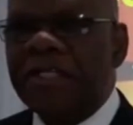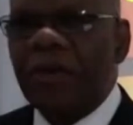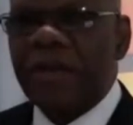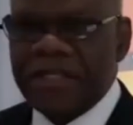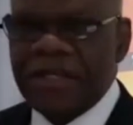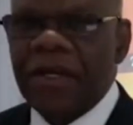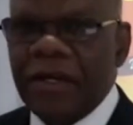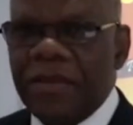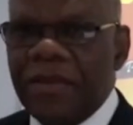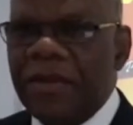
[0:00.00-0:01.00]
on this
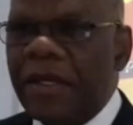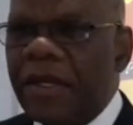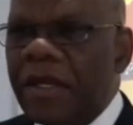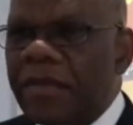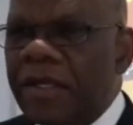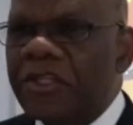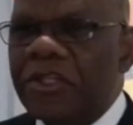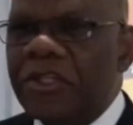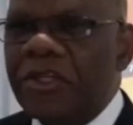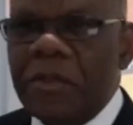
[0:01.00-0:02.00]
earth that
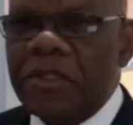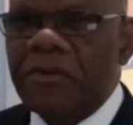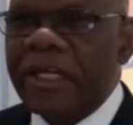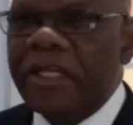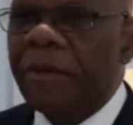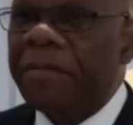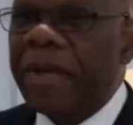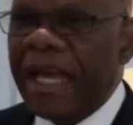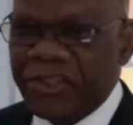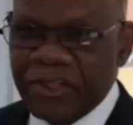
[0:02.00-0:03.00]
shows great
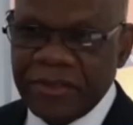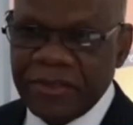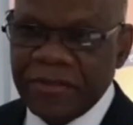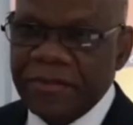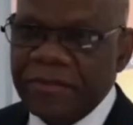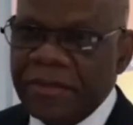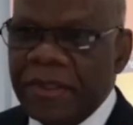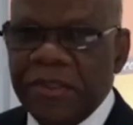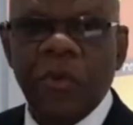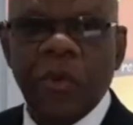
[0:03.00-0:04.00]
compassion
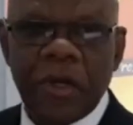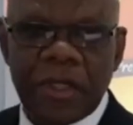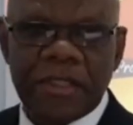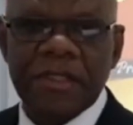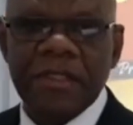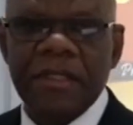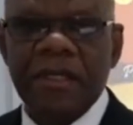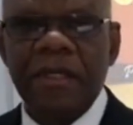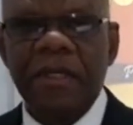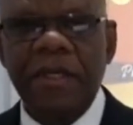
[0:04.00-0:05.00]
towards
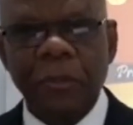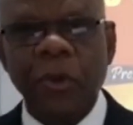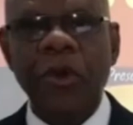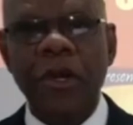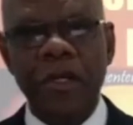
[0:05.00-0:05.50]
the poor.